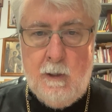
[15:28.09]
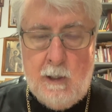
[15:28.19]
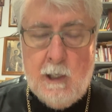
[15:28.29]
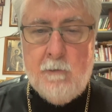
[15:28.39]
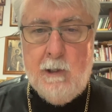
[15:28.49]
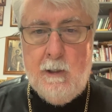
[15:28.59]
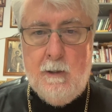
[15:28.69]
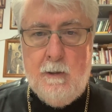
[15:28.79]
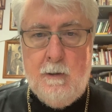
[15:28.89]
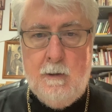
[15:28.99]
the hungry,
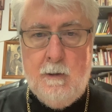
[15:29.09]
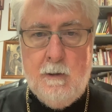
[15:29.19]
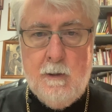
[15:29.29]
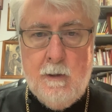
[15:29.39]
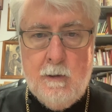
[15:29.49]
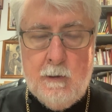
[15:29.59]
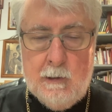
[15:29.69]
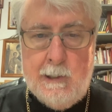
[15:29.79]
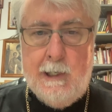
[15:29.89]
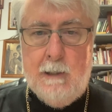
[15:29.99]

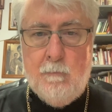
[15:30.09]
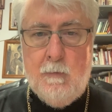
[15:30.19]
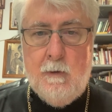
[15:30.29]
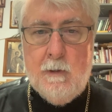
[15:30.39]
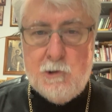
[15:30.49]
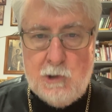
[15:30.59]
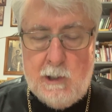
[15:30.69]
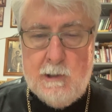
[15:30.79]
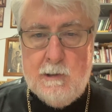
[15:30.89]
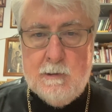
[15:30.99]
the lame, the
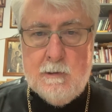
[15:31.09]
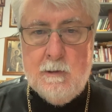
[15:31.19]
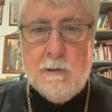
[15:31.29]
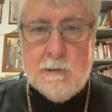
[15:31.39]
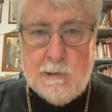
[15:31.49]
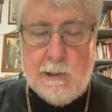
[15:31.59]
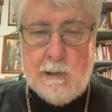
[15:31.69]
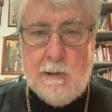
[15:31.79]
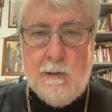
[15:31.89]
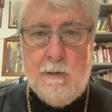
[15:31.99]
shut ins, the
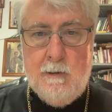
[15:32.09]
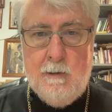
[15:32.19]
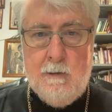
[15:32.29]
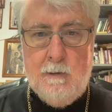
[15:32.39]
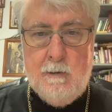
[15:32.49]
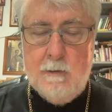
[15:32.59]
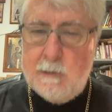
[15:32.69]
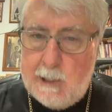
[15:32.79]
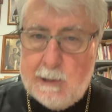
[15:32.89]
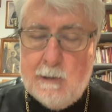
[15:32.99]
sick?
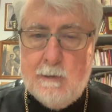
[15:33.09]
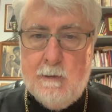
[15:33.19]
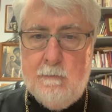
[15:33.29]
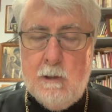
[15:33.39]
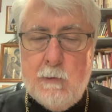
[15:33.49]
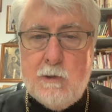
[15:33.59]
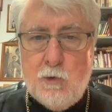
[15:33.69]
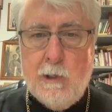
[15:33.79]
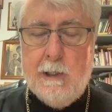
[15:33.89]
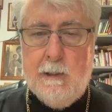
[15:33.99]
the naked. What are we
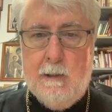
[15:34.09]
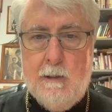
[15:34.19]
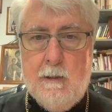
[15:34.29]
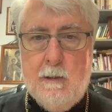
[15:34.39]
doing?